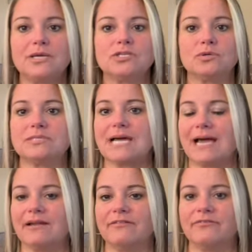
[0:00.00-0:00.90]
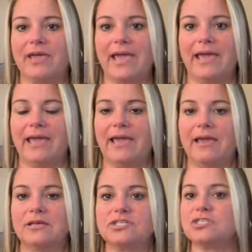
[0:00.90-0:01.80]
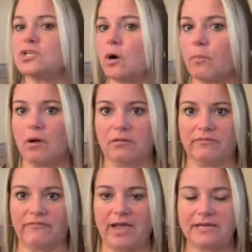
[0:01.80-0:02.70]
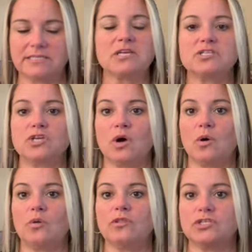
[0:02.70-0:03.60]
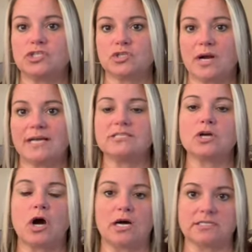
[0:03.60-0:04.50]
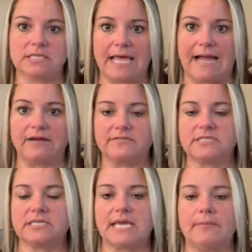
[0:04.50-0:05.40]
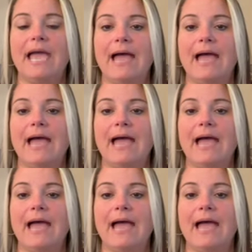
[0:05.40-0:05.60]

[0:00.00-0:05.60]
So it's kind of a snowball effect. So the stress caused lack of sleep.